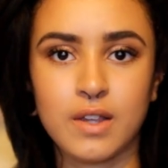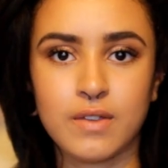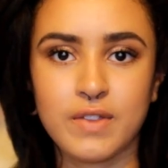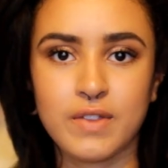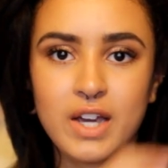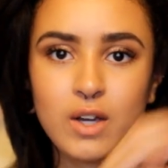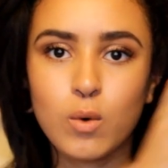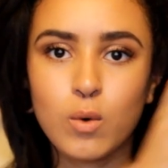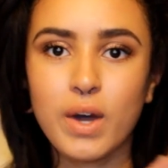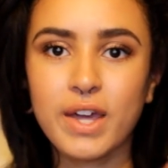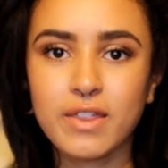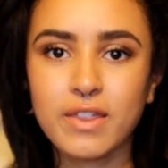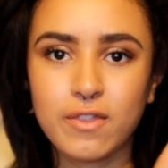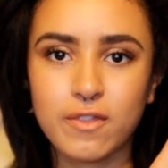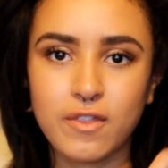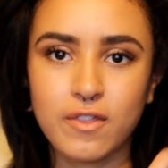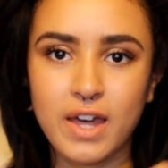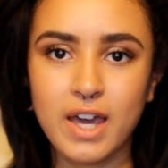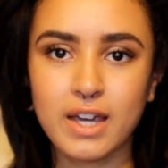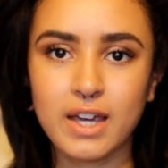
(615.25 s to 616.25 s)
They're quite
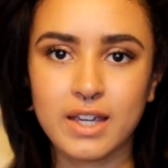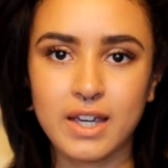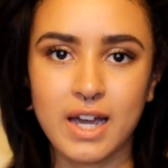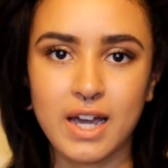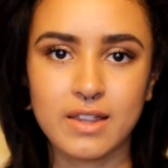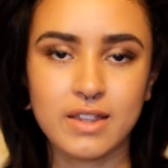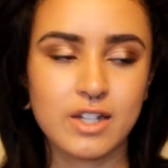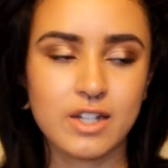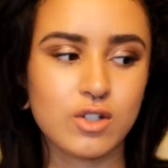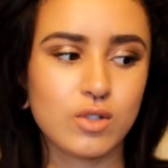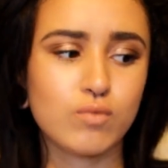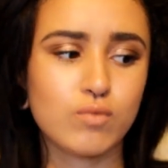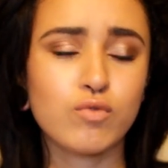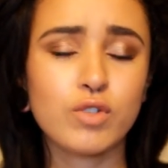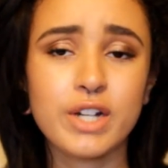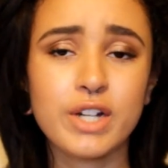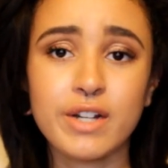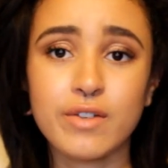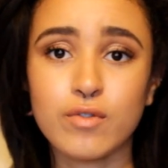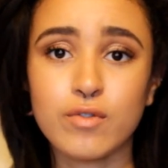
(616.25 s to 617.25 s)
thick and they're just
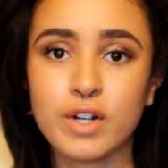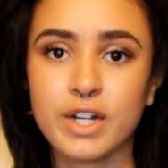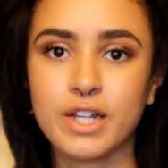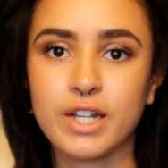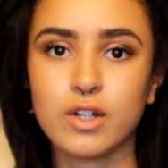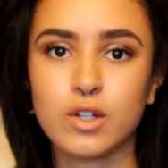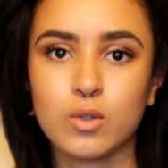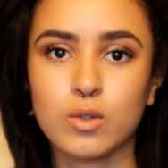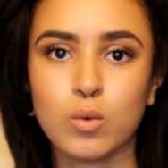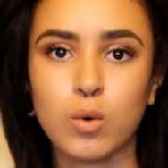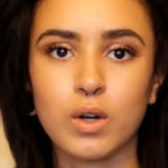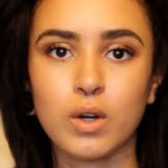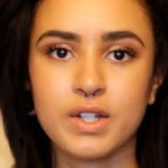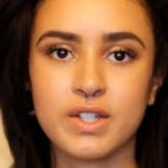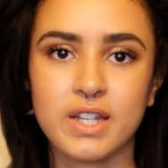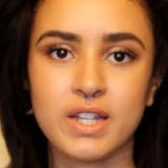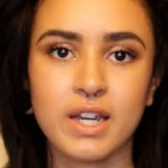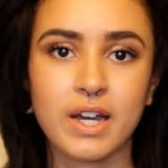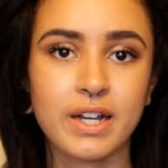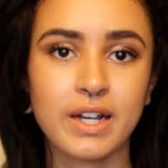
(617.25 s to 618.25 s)
really, really good
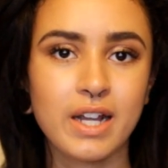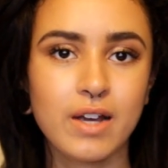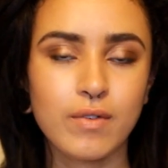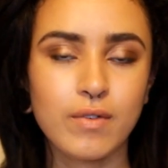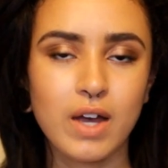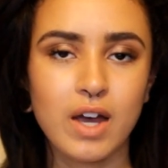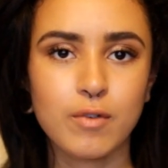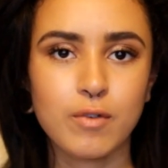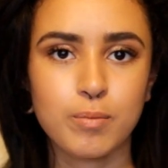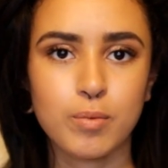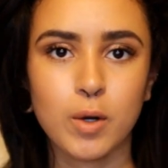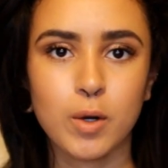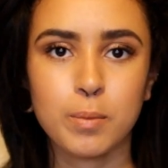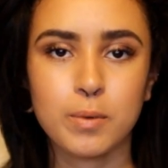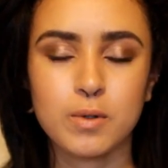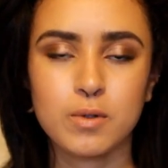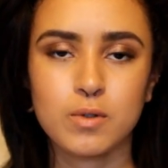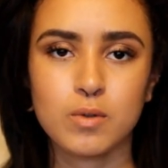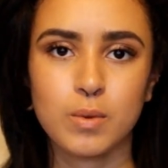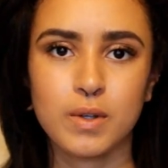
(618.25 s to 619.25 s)
quality. I never have
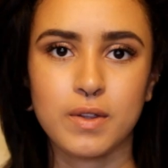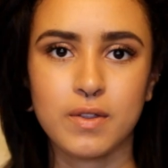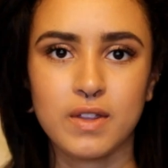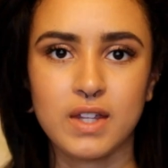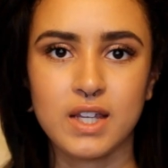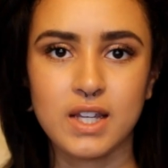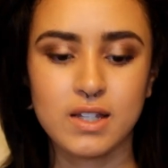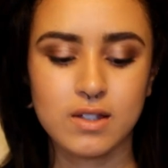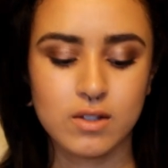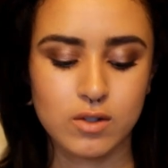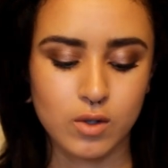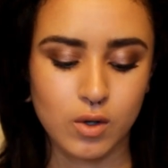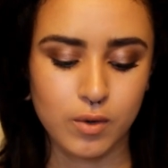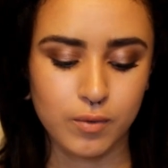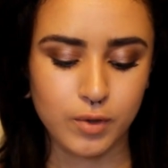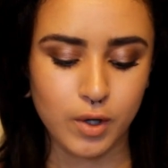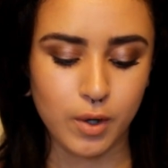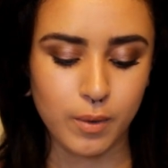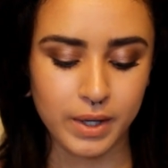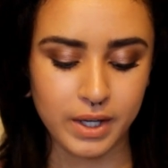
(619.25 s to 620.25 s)
problems with these sort
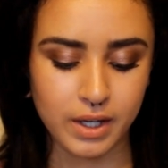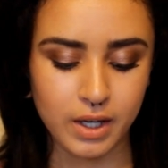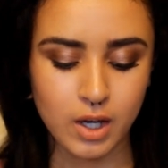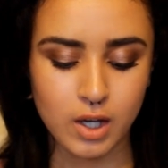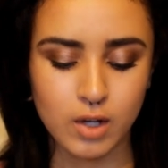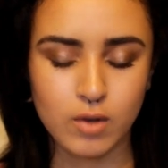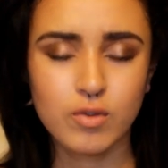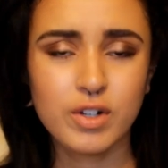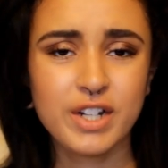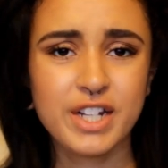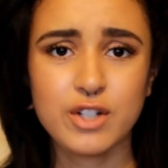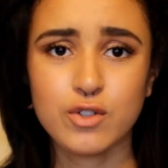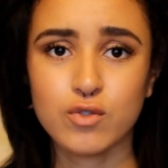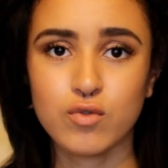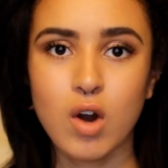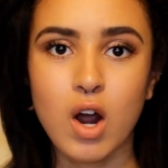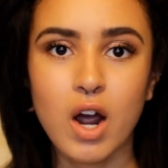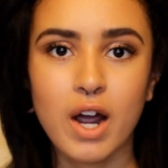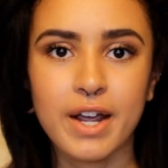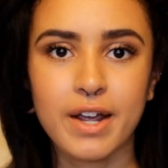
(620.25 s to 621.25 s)
of going really
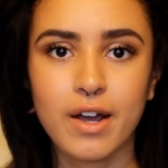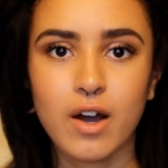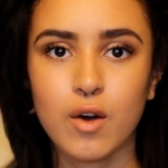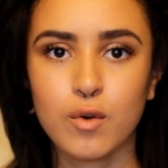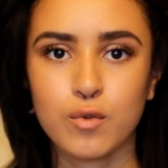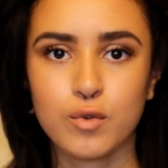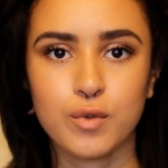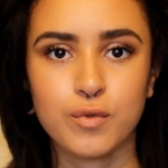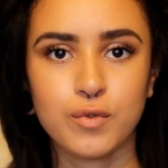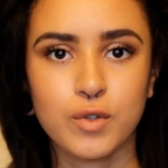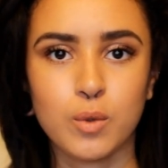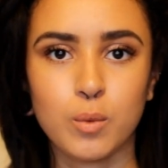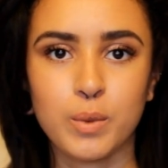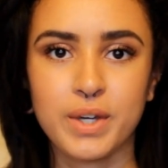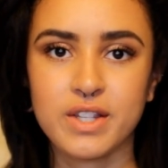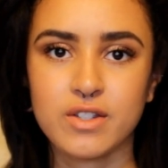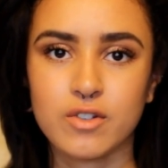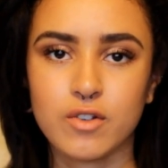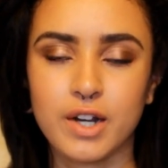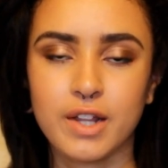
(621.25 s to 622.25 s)
dry after a few
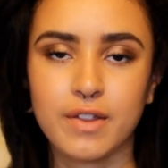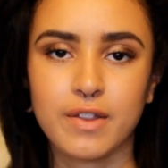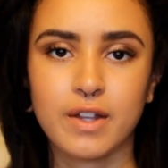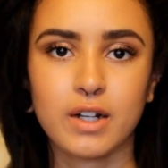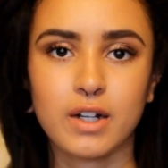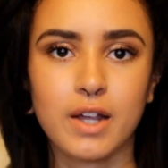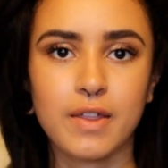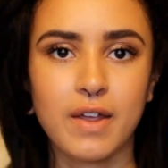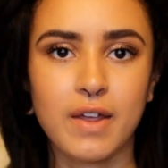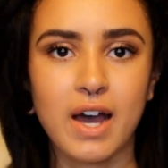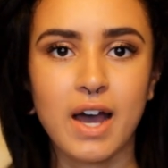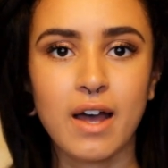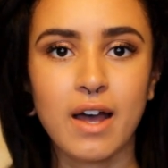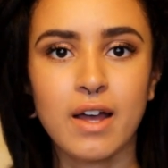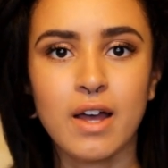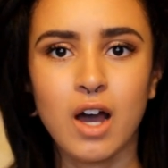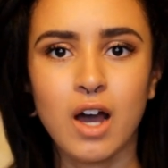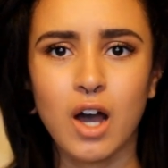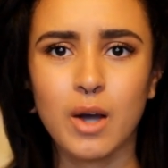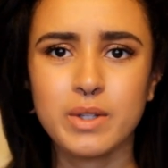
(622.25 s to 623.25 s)
weeks or anything like that.
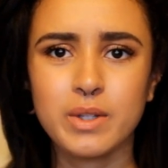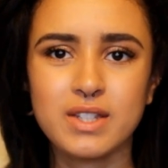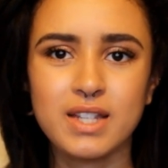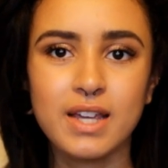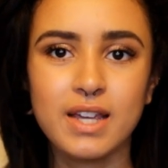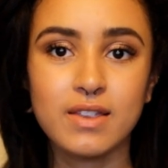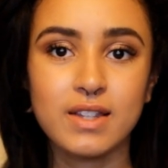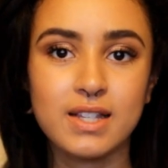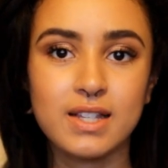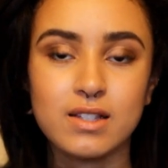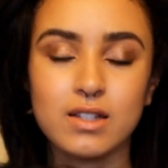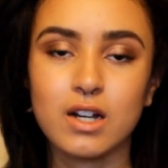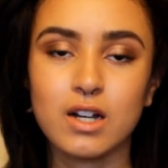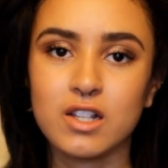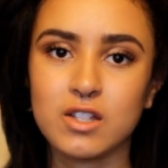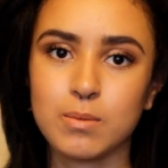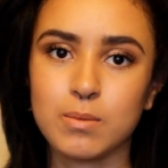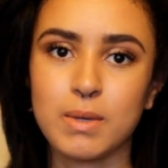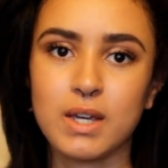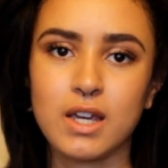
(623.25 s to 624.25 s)
I would say these
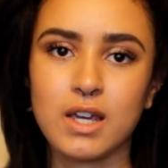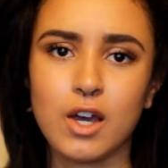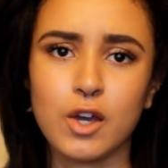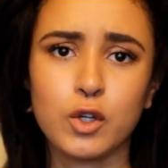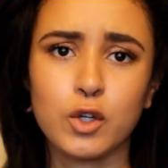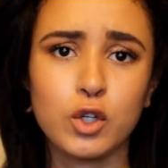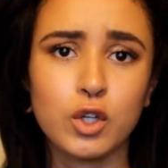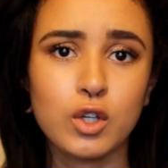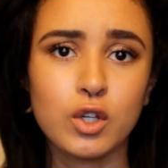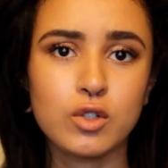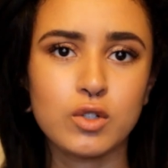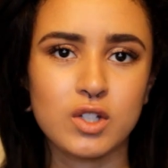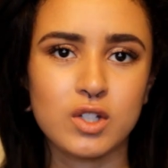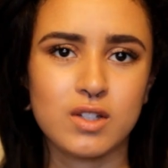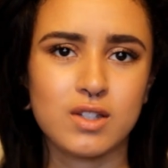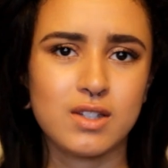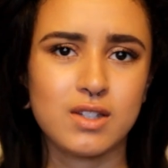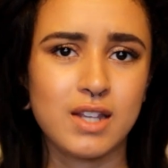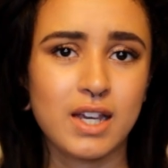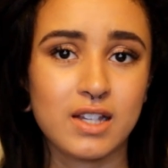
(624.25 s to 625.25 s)
last me a good
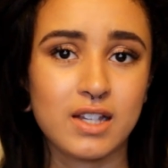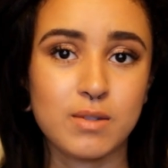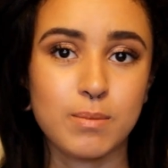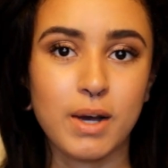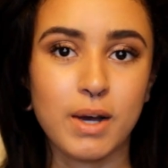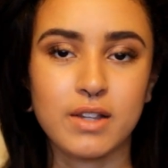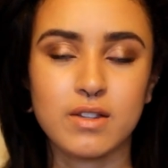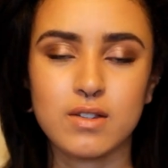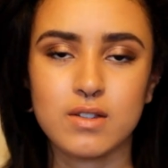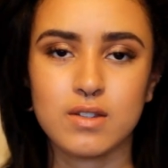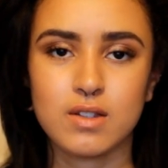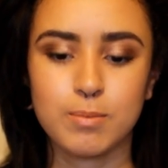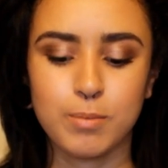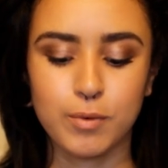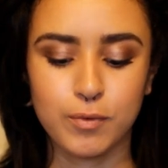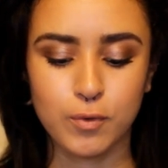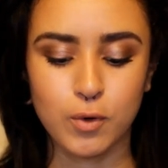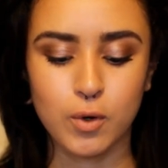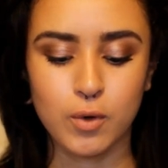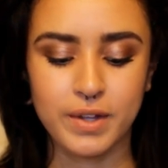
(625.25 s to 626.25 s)
six months
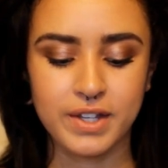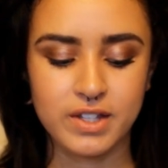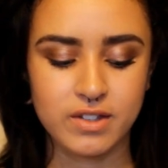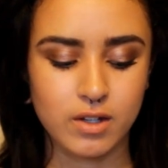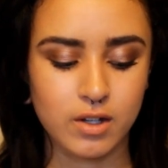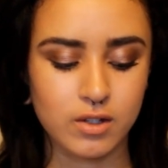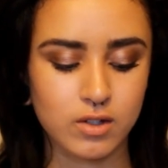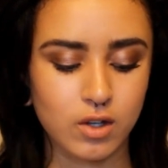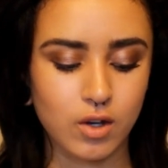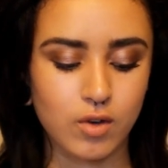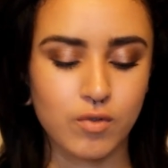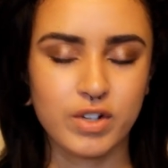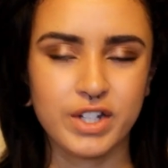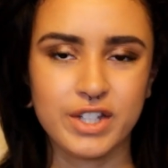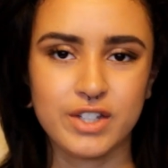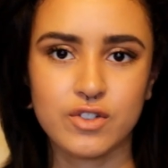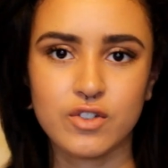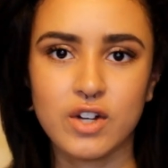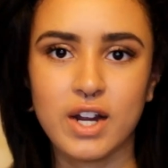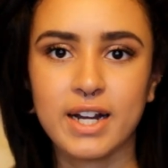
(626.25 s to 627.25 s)
before they start to go really
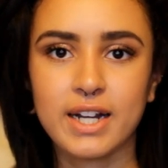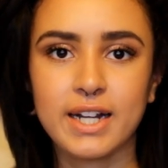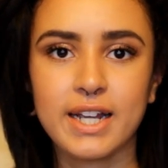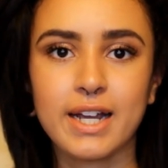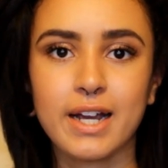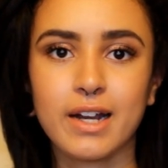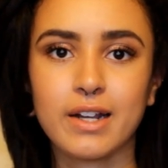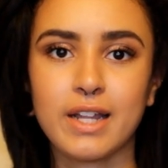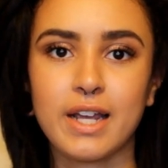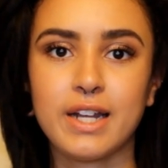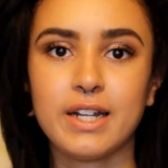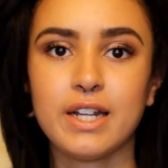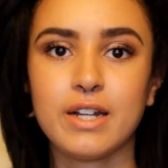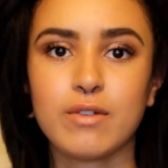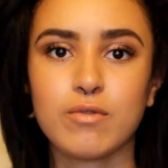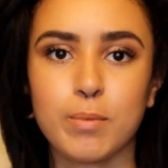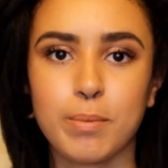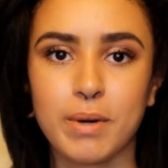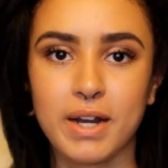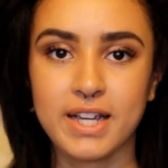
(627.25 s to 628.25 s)
straggly and they
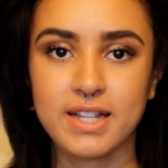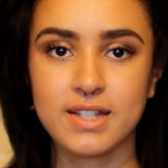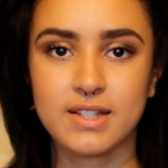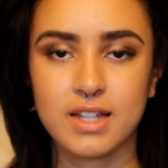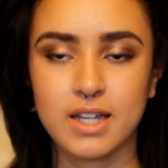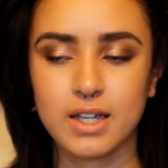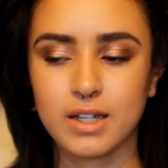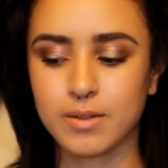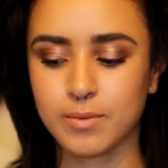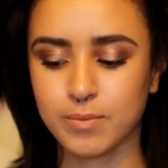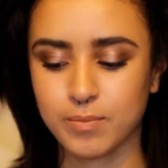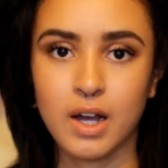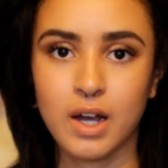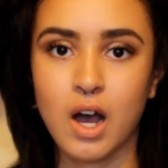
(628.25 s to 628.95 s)
need replacing.